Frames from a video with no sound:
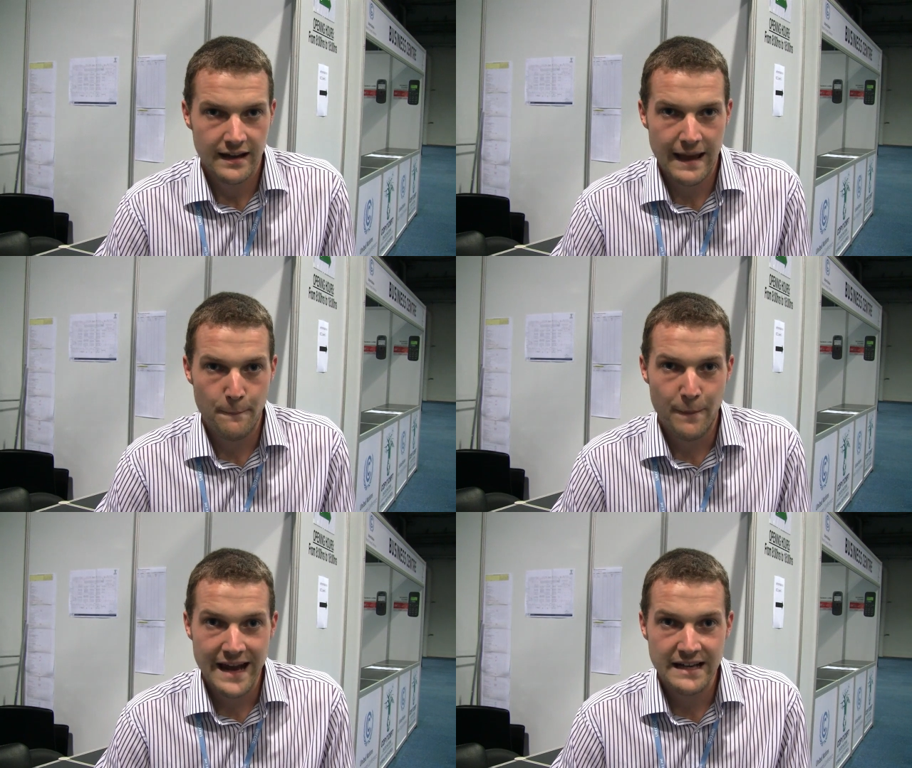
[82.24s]

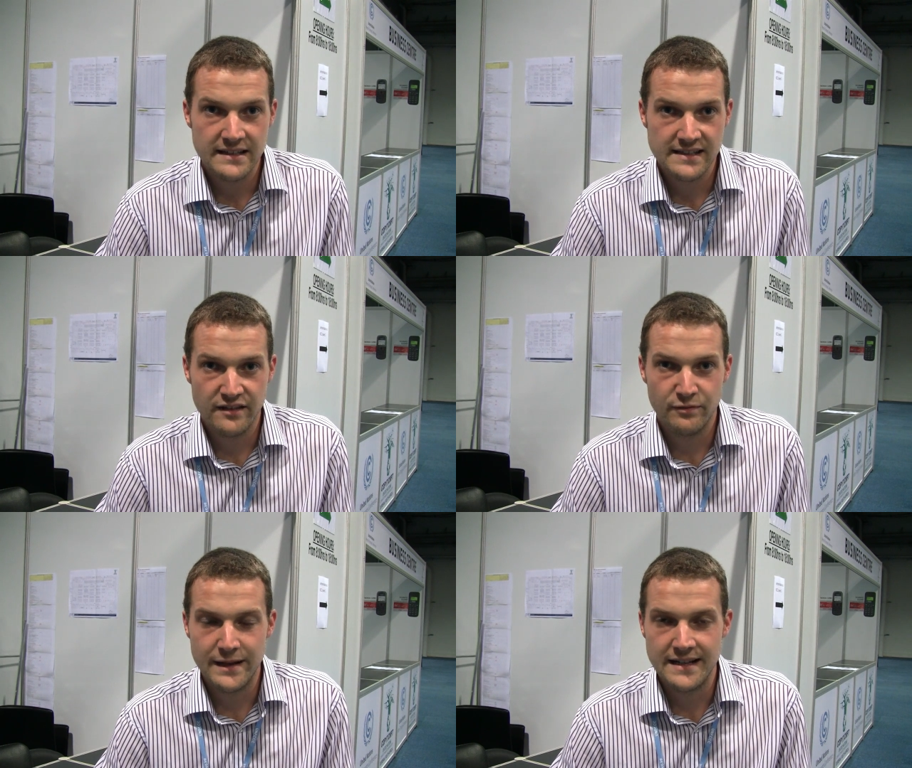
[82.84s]
Campaigners
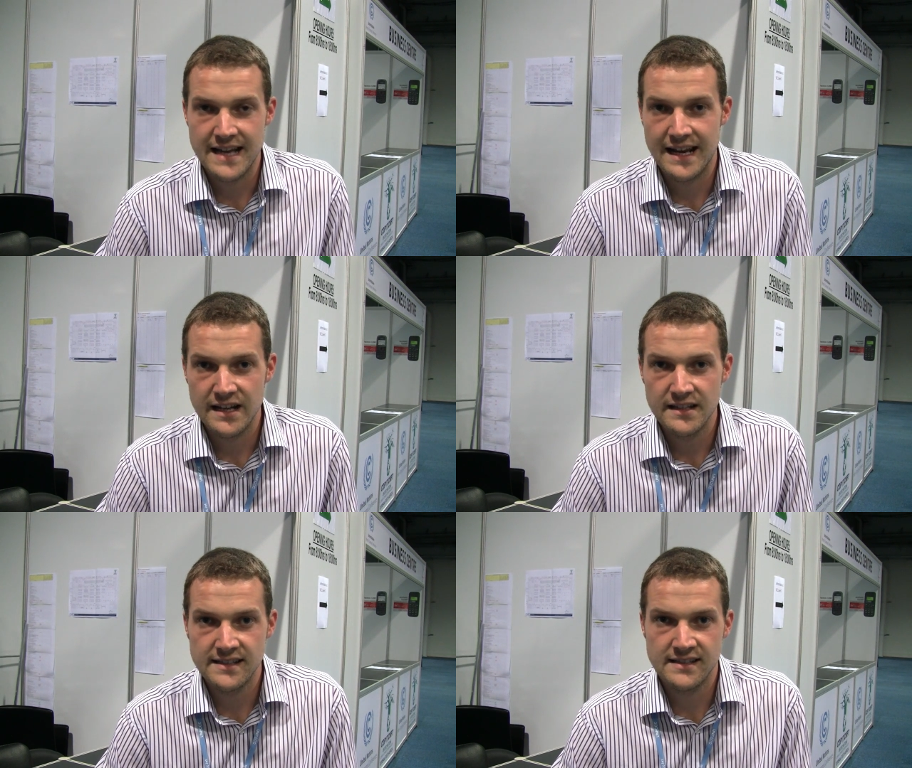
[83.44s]
have been
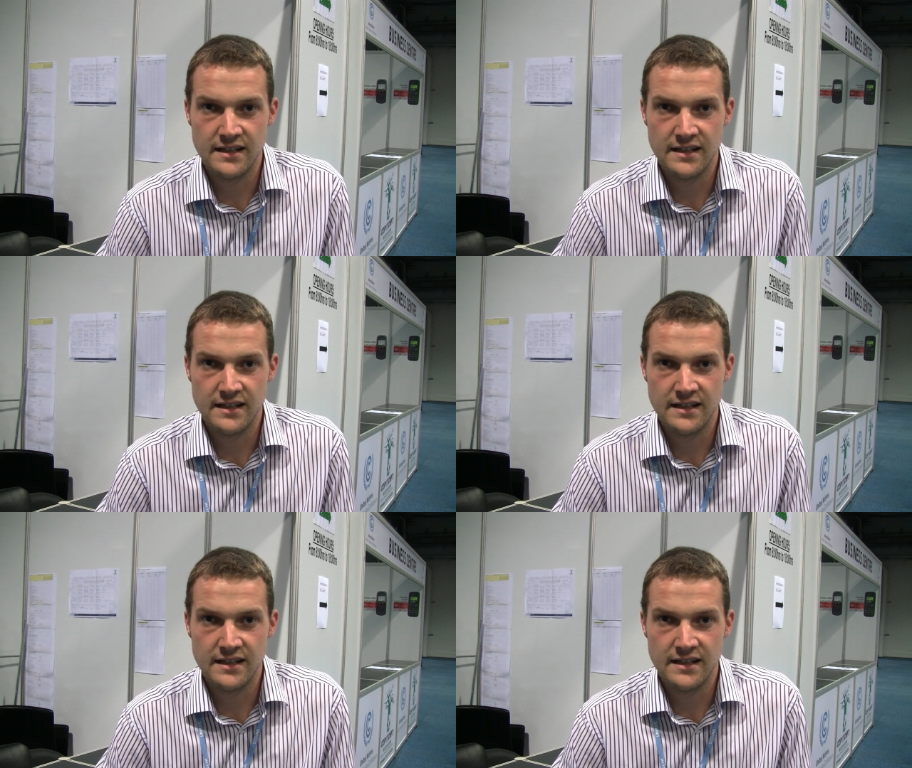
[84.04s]
telling us